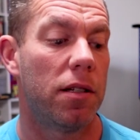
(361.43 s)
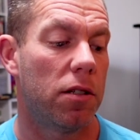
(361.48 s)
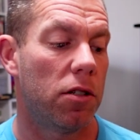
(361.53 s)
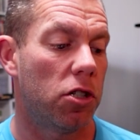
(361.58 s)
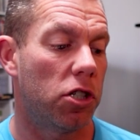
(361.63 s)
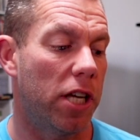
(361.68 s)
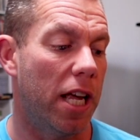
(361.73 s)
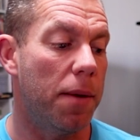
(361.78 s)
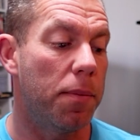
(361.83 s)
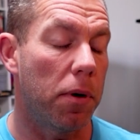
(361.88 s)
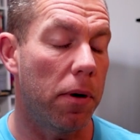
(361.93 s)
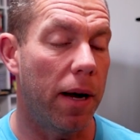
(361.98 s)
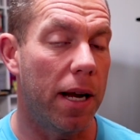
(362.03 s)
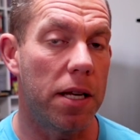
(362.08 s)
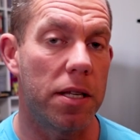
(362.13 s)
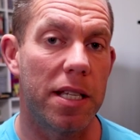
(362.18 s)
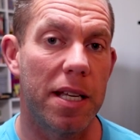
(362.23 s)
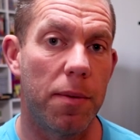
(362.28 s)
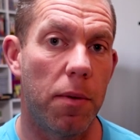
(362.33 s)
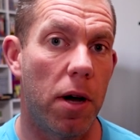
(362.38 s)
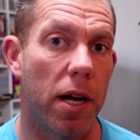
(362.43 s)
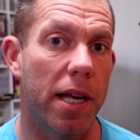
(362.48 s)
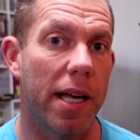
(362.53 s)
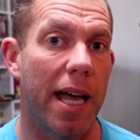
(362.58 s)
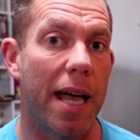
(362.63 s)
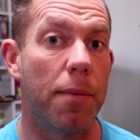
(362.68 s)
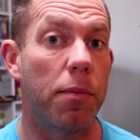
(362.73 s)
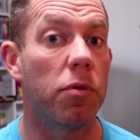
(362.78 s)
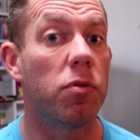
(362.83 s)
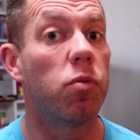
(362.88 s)
Cheaper HDMI
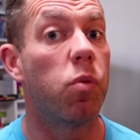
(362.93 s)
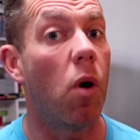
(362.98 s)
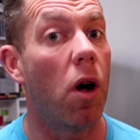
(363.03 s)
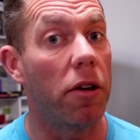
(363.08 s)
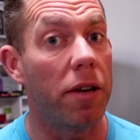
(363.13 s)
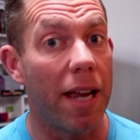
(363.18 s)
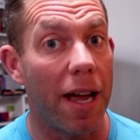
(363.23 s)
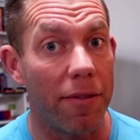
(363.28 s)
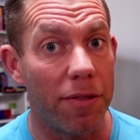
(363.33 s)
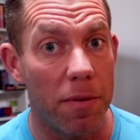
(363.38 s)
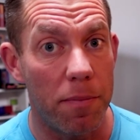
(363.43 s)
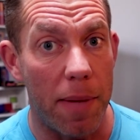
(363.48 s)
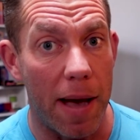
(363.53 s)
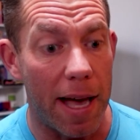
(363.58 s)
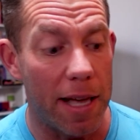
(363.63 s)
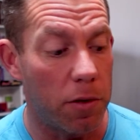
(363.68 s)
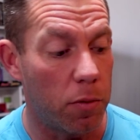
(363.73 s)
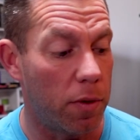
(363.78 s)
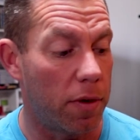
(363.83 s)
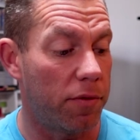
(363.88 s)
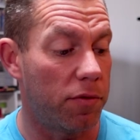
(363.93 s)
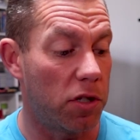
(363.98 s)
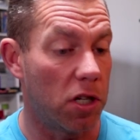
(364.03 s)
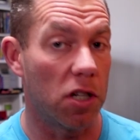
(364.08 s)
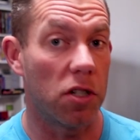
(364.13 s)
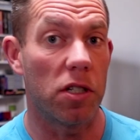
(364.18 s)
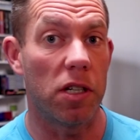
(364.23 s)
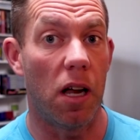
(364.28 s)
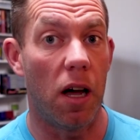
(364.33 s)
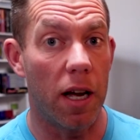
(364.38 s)
cables won't have the bandwidth,
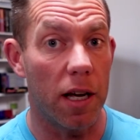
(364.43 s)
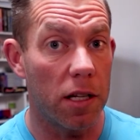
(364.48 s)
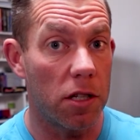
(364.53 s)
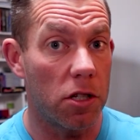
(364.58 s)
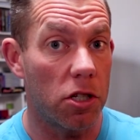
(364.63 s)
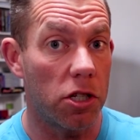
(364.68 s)
just like